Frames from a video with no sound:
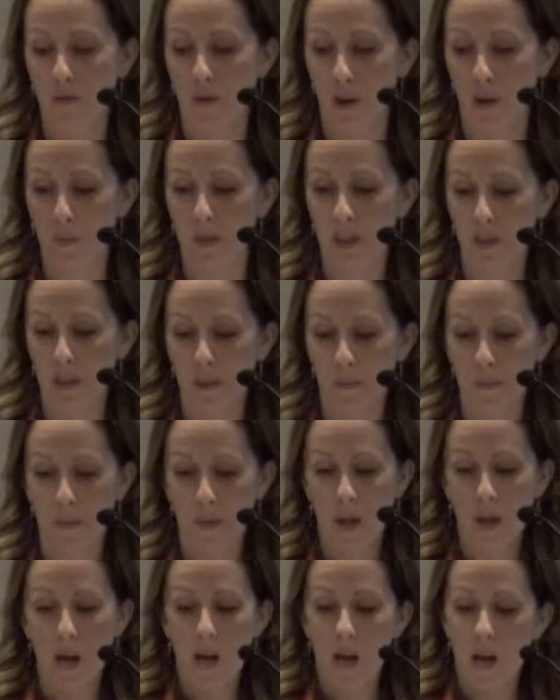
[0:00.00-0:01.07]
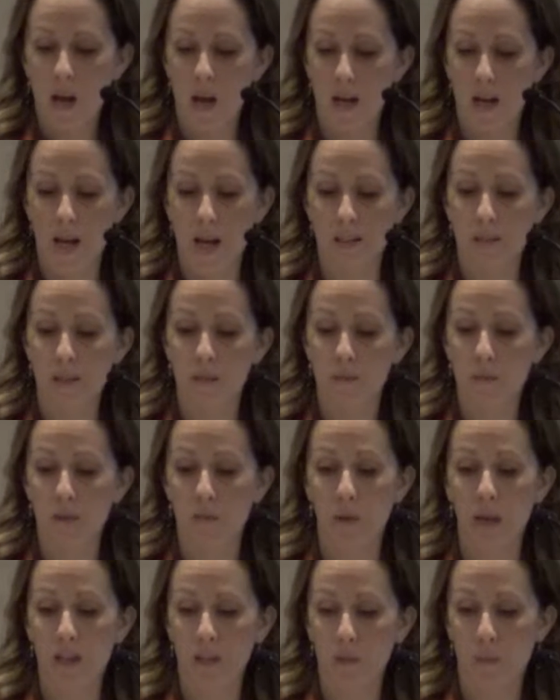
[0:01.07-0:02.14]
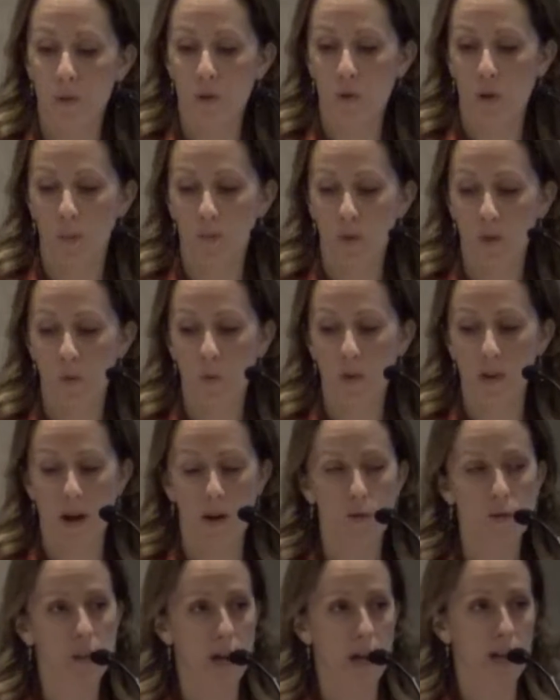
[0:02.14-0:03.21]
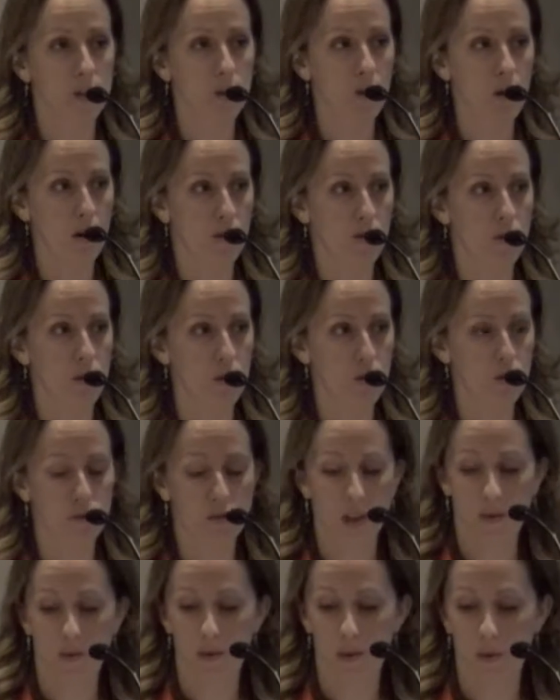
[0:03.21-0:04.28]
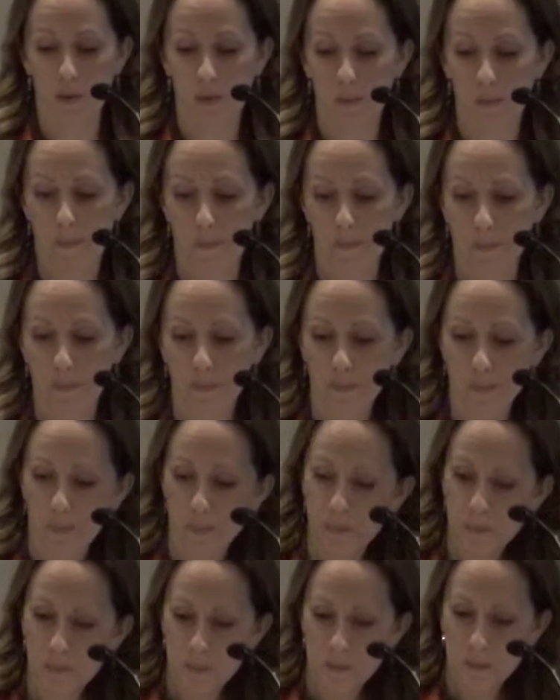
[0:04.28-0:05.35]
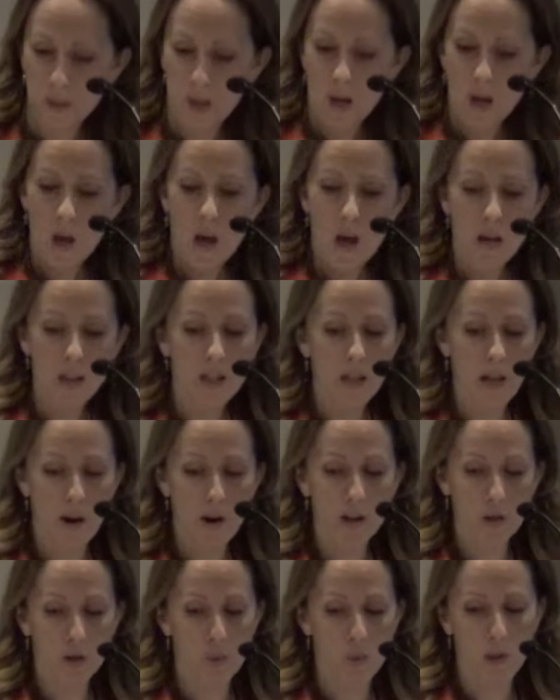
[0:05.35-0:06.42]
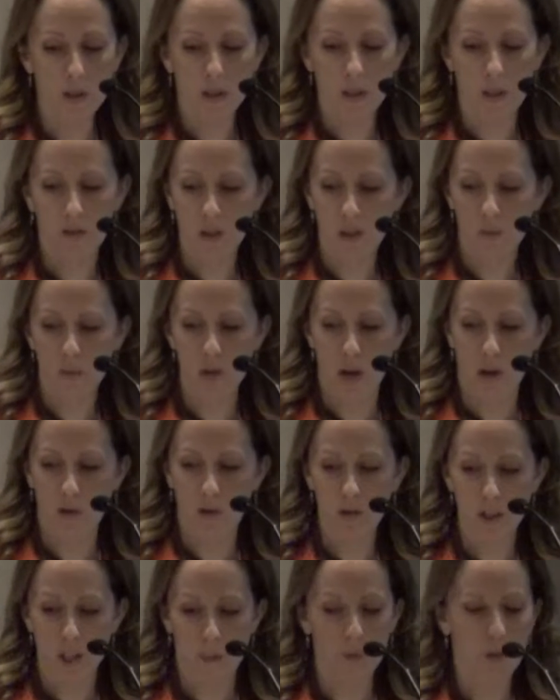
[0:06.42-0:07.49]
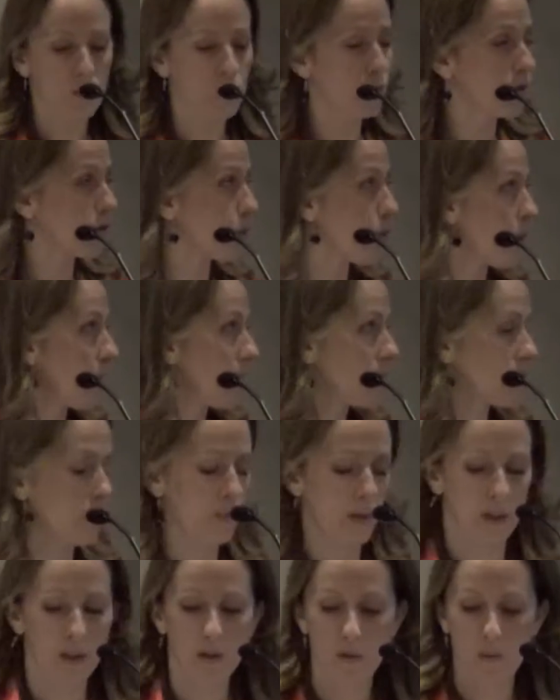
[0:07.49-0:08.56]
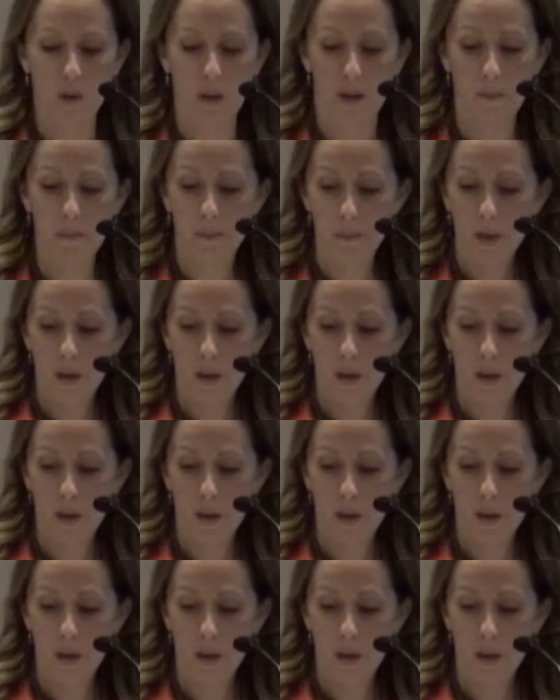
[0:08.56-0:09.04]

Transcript: pharmacy and ask them to make the prescription without dyes or artificial flavors. And then now I just wanted to give some general tips for avoiding the big three.